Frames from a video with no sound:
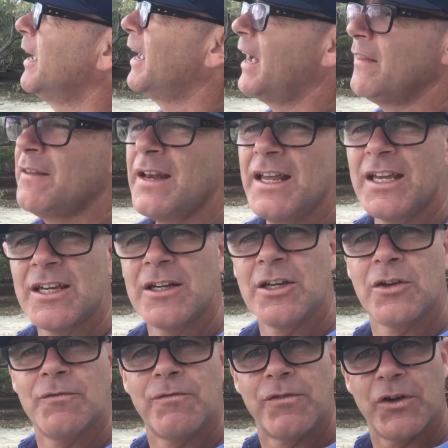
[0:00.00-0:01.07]
and then it can
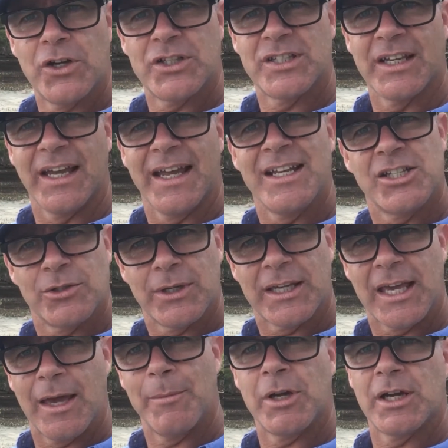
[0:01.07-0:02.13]
convert it into a
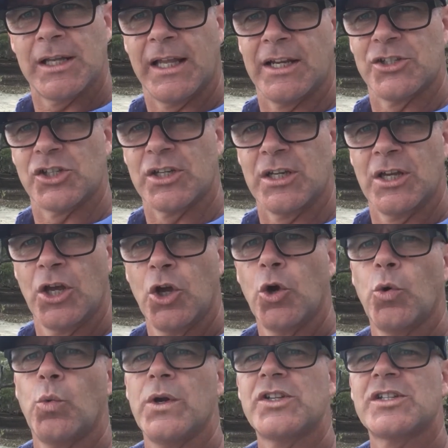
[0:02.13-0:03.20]
chemical energy
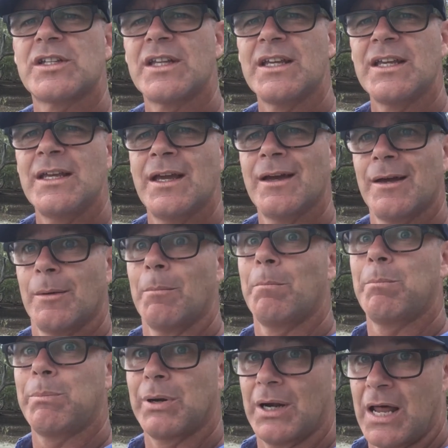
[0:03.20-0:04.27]
which the
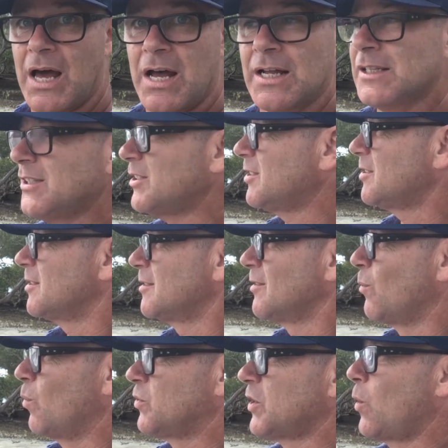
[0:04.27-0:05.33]
plants,
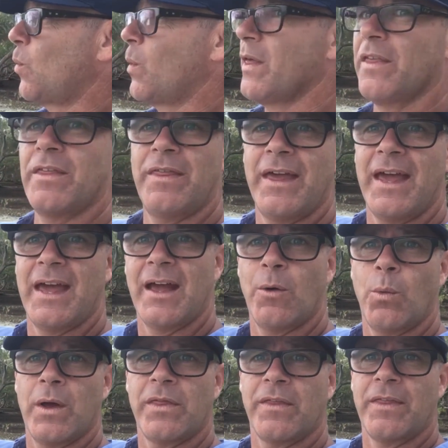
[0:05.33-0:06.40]
so whether
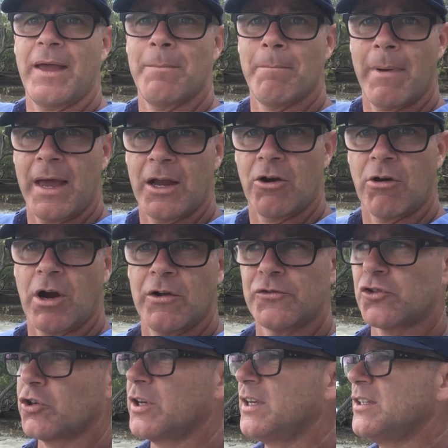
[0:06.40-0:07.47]
they're mangrove
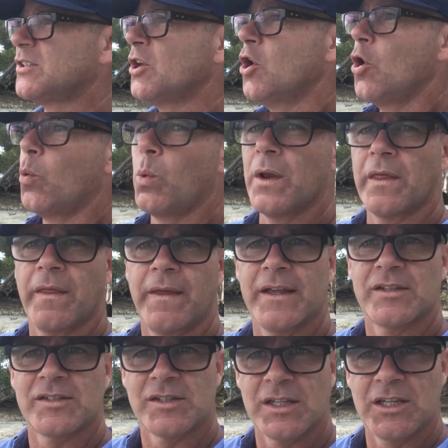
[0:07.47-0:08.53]
trees, whether they're
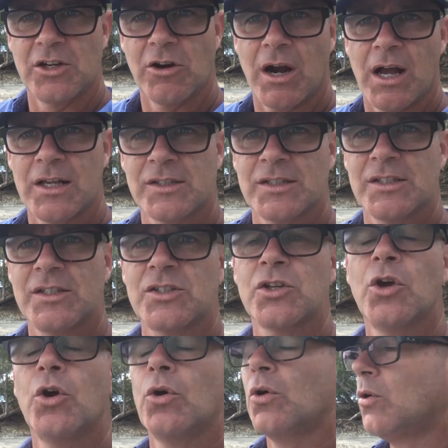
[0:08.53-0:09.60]
seagrasses,
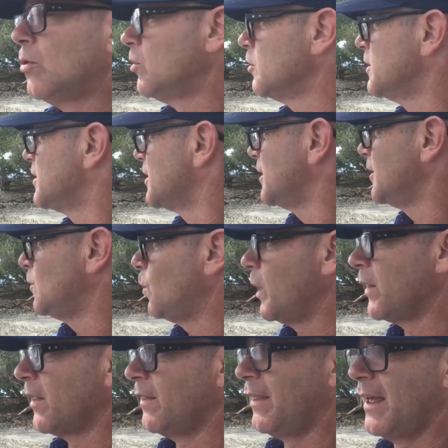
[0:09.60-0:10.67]
or indeed
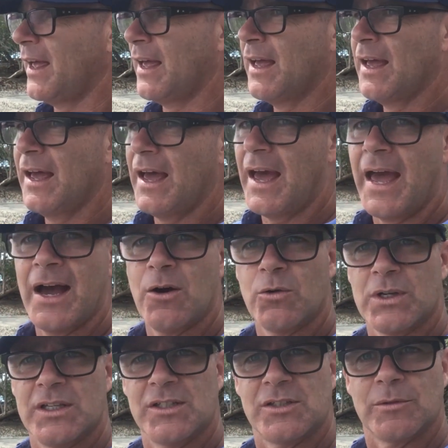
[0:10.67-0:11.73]
whether they're
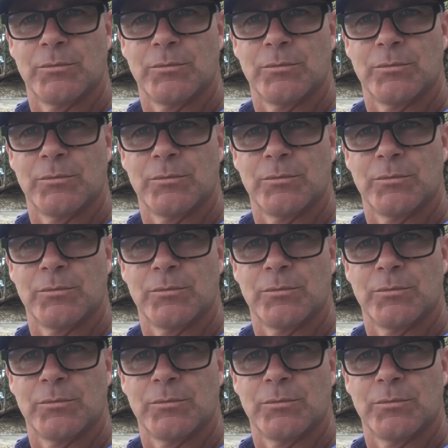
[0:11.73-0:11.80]
algae and